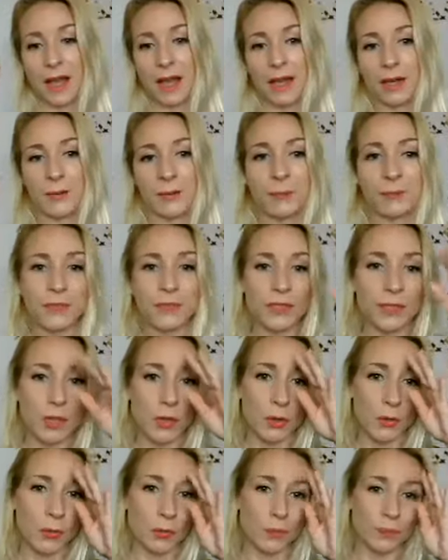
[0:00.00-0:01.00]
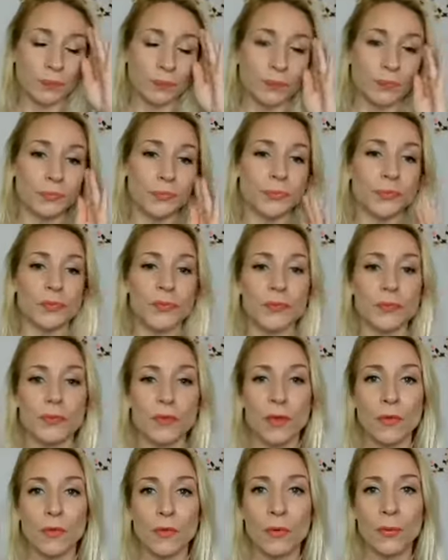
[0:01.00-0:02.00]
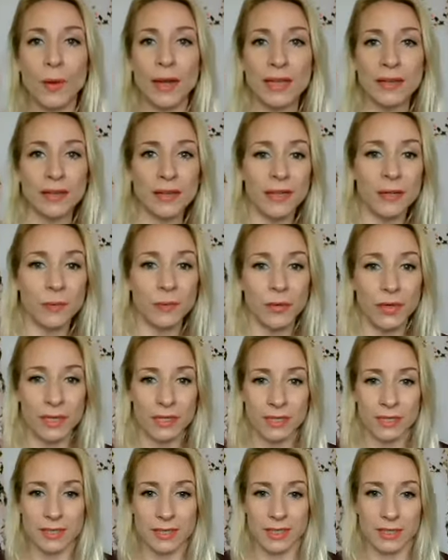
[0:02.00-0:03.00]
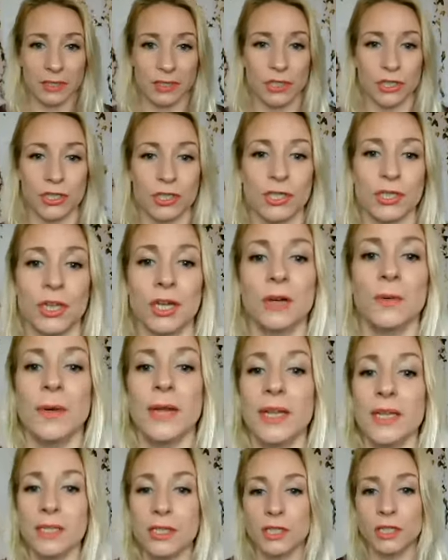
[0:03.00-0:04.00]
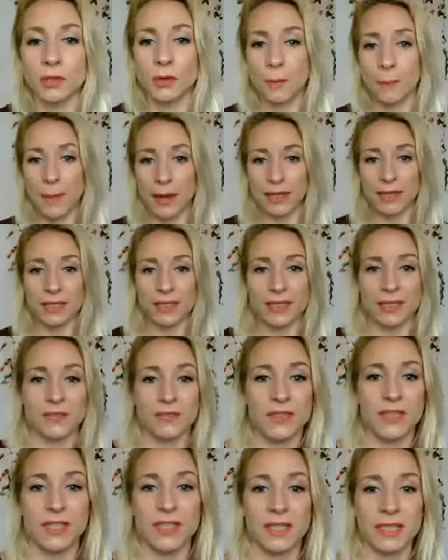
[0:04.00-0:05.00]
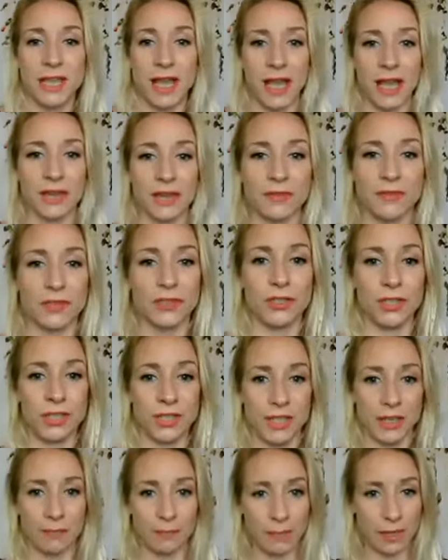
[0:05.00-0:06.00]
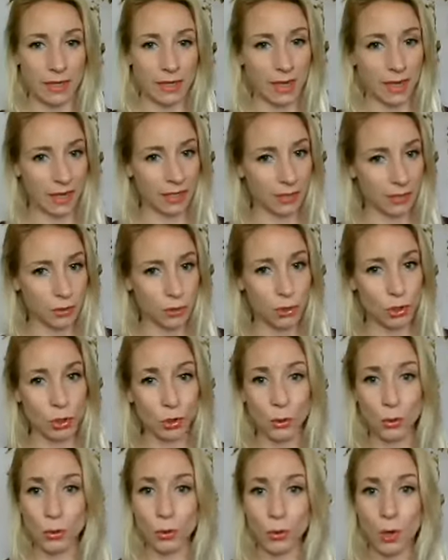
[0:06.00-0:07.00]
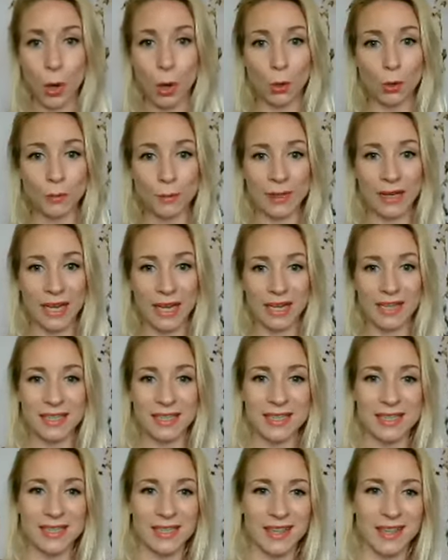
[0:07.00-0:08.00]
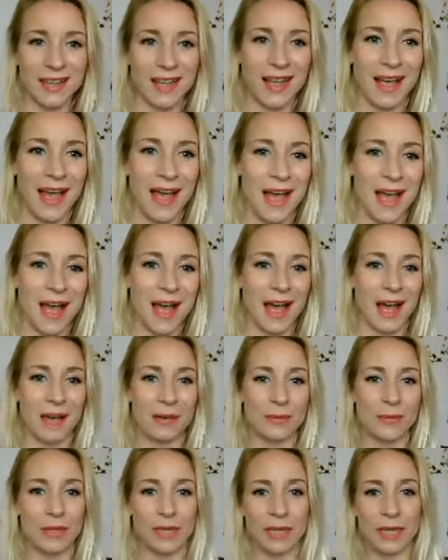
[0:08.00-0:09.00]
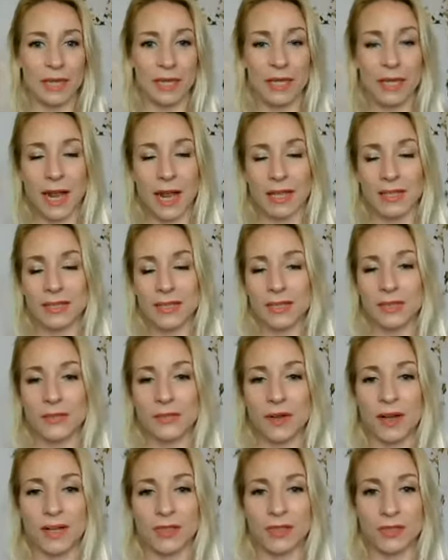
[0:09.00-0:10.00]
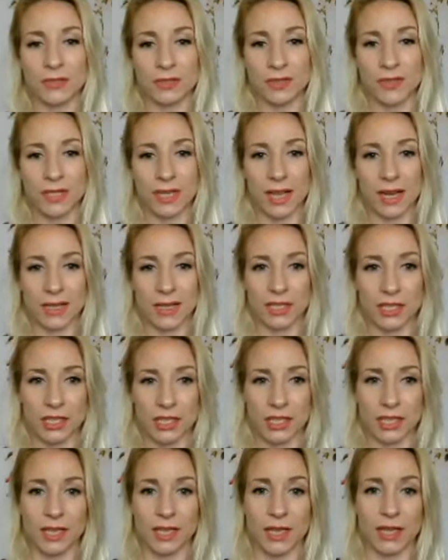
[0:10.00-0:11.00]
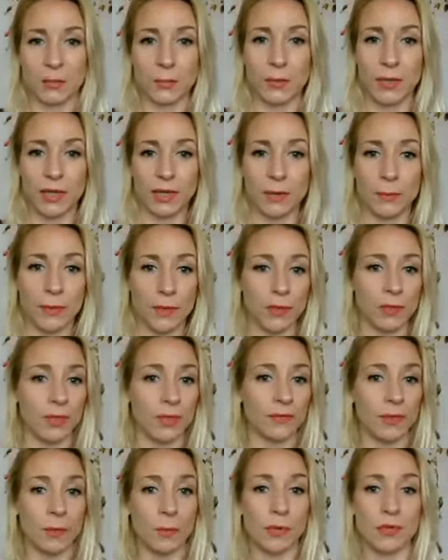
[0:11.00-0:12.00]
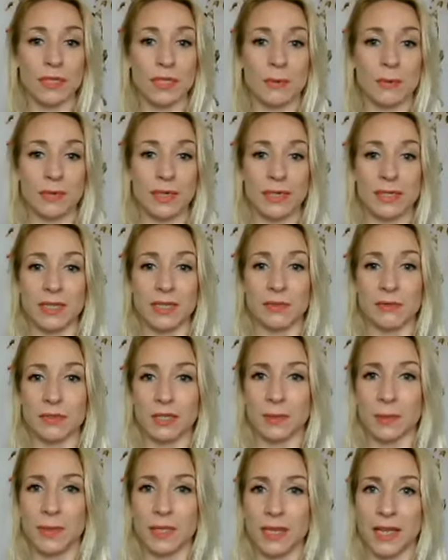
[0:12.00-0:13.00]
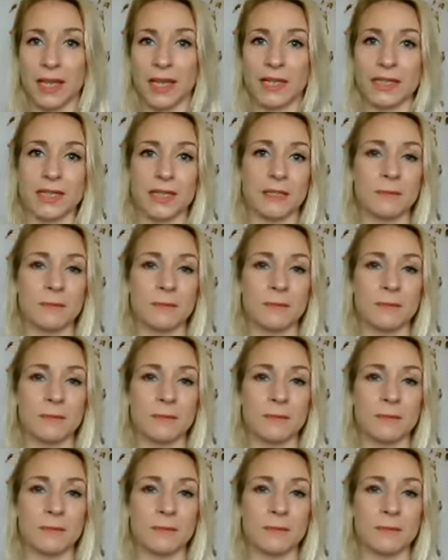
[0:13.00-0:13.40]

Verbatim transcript: Um, so the way that it works is I'll just go into a meditative state. If you just give me like two whole minutes, I'm going to connect to Divine Source Energy. And we, we all have the possibility of doing this.